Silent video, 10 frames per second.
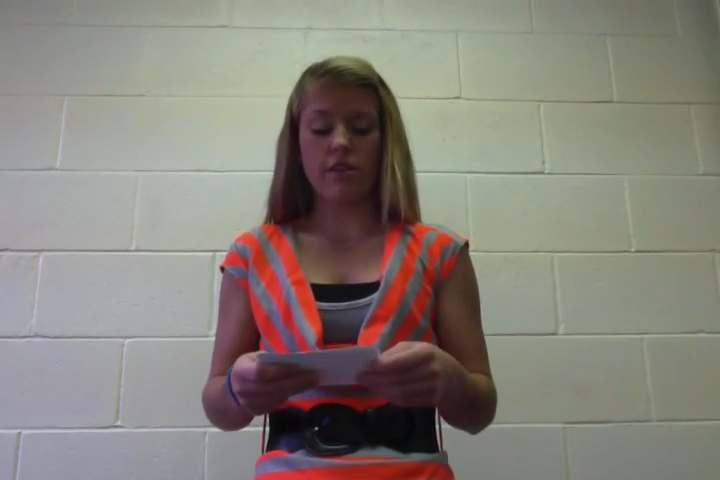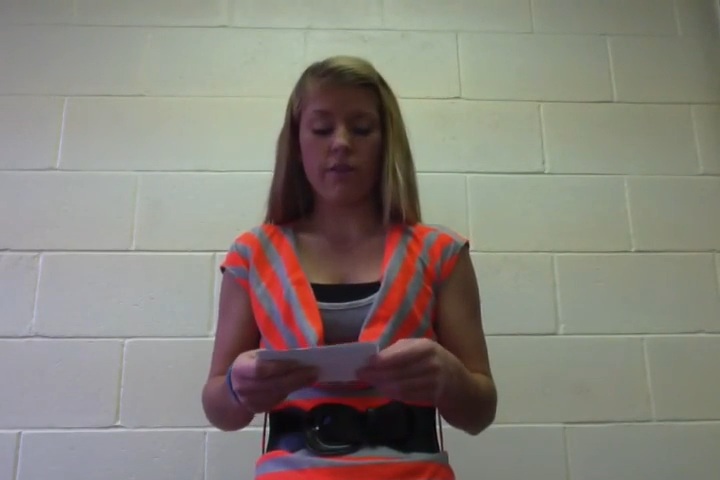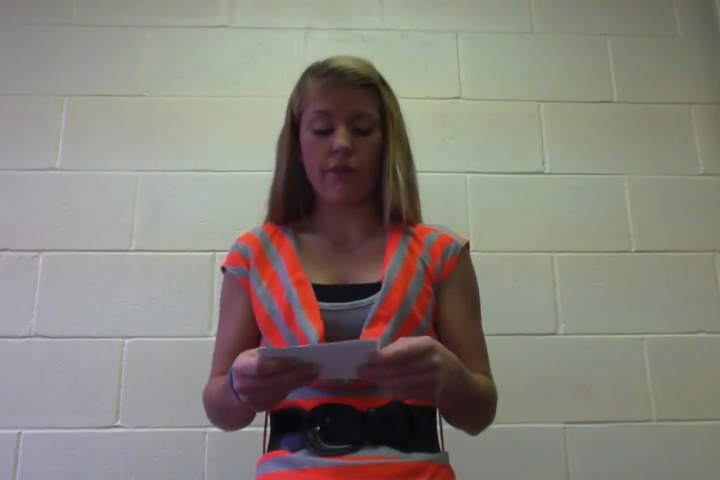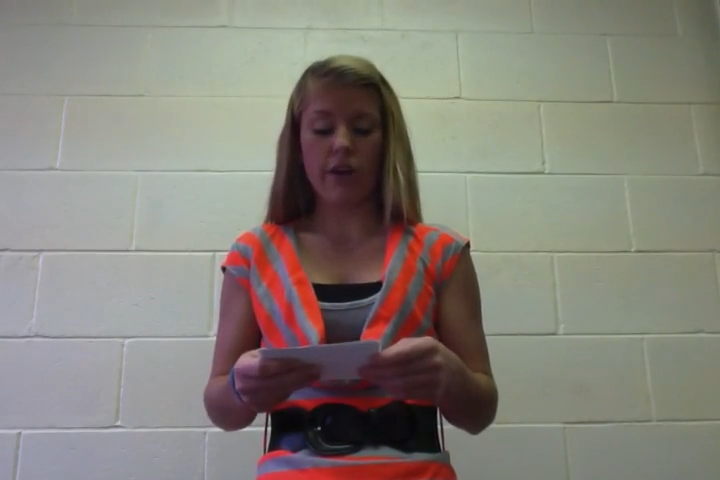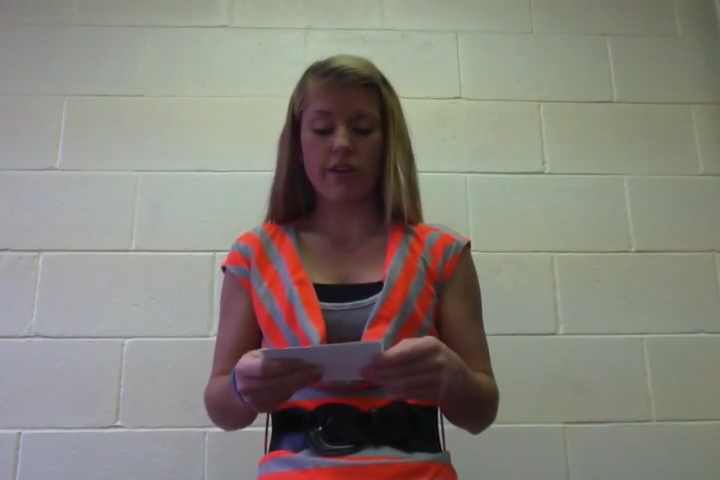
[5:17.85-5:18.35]

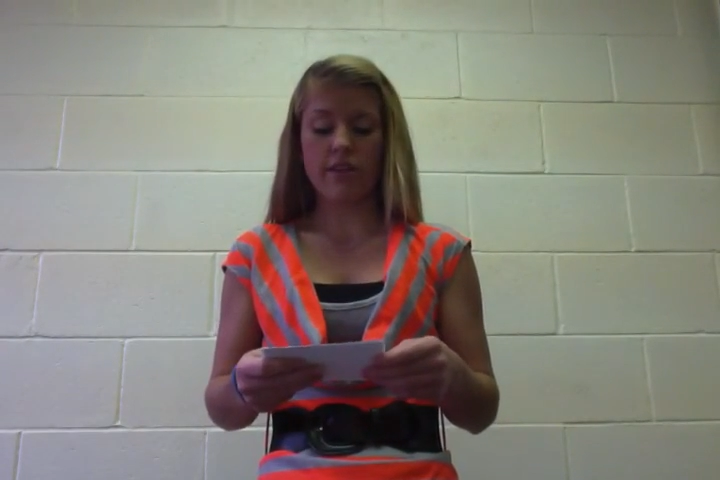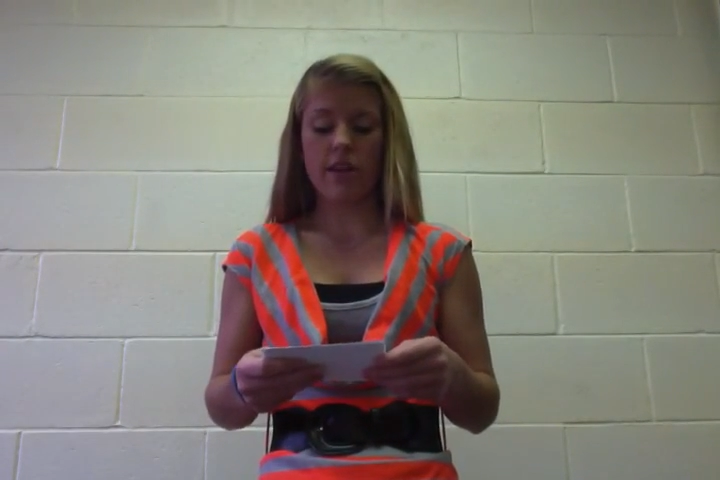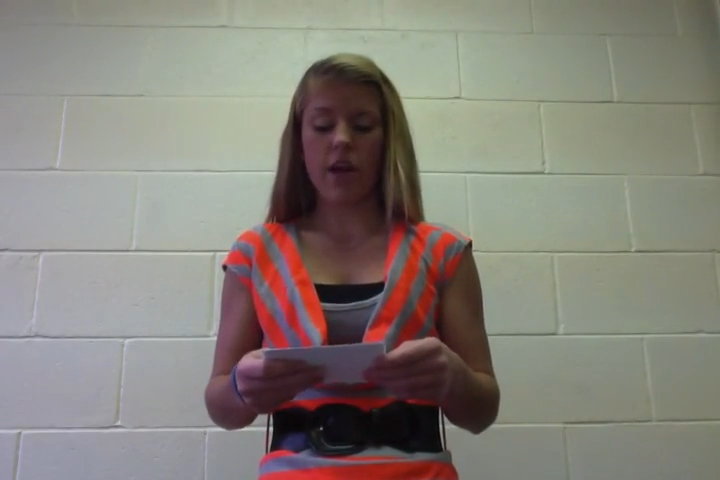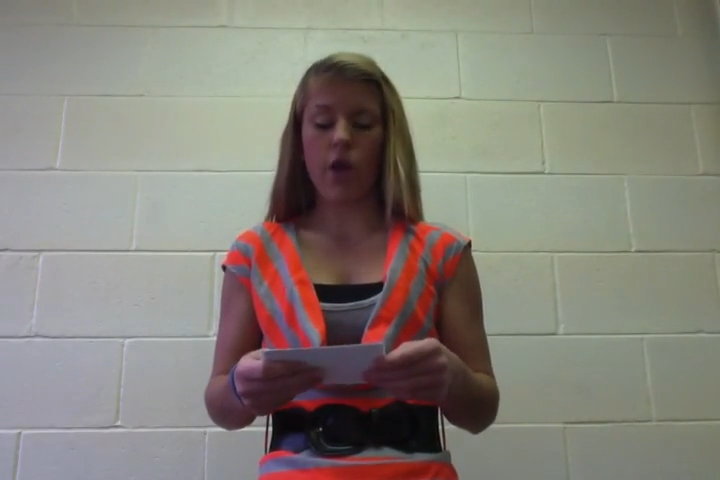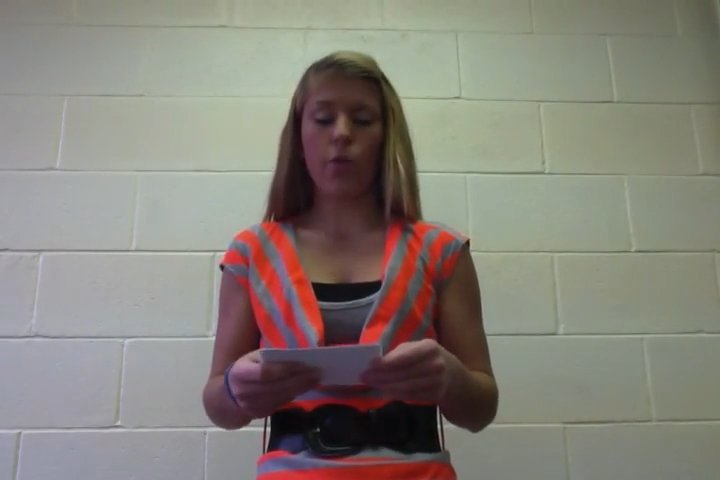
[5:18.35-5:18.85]
difference
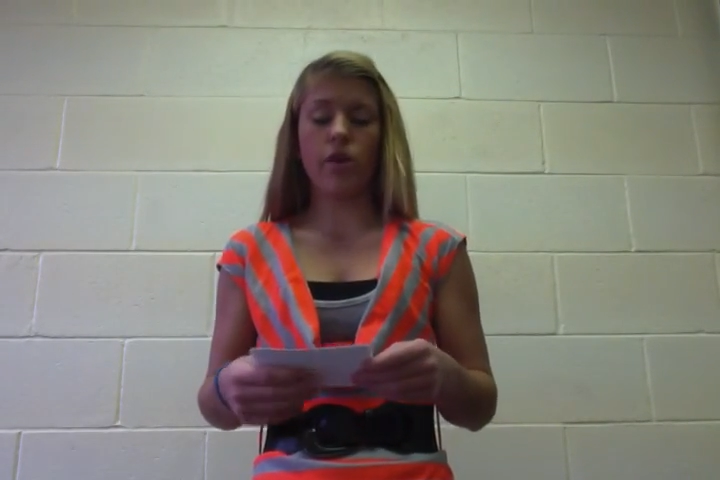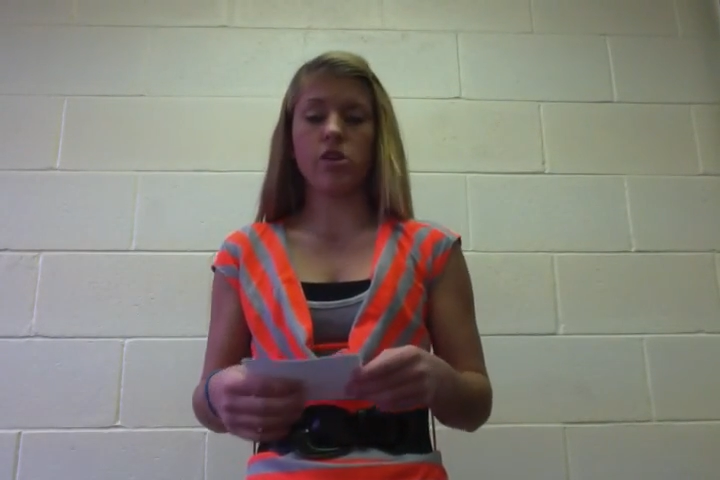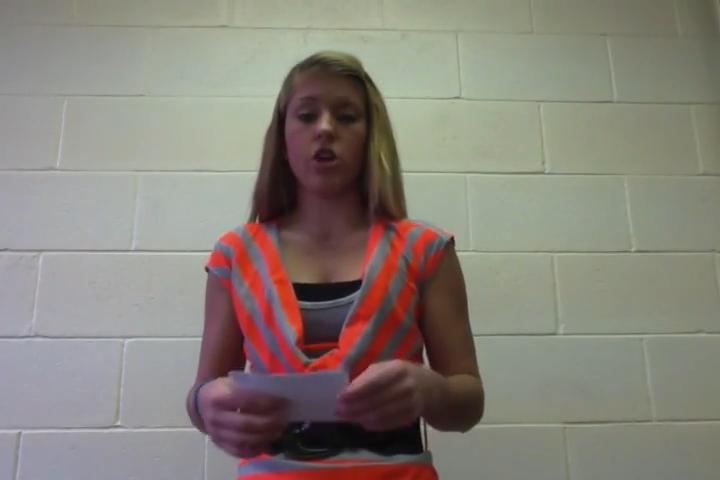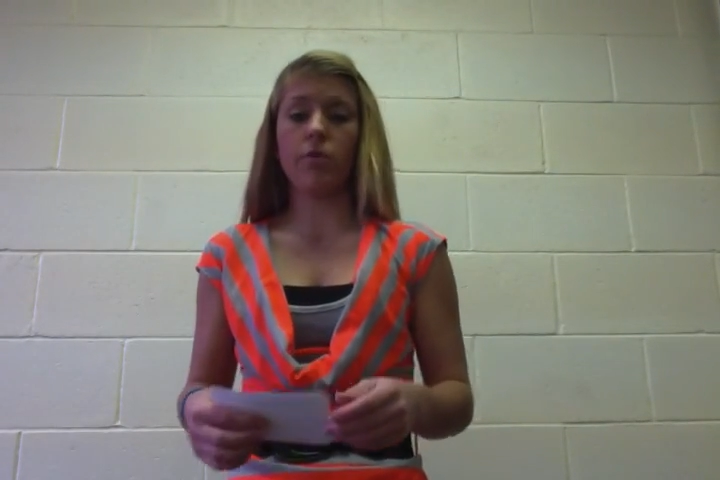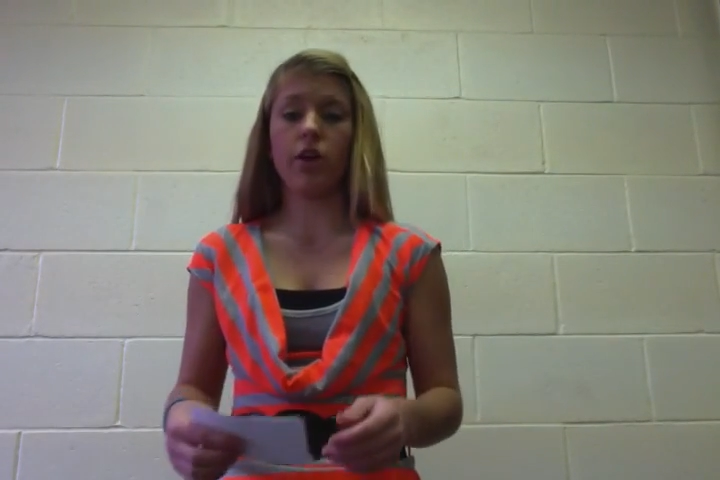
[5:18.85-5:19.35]
a wind
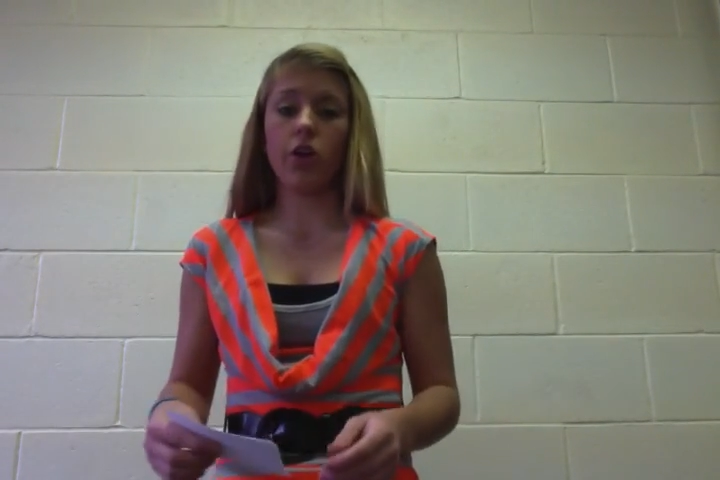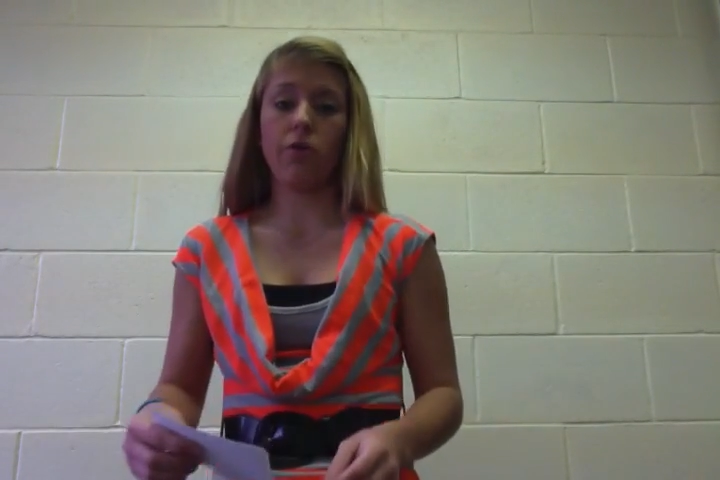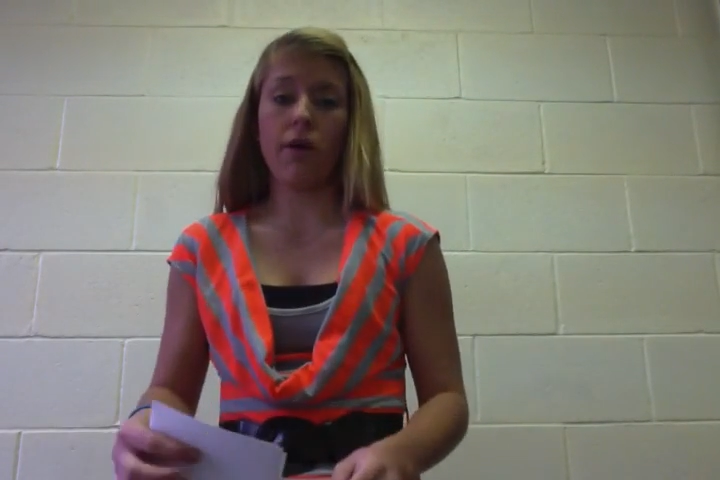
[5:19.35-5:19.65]
turbine could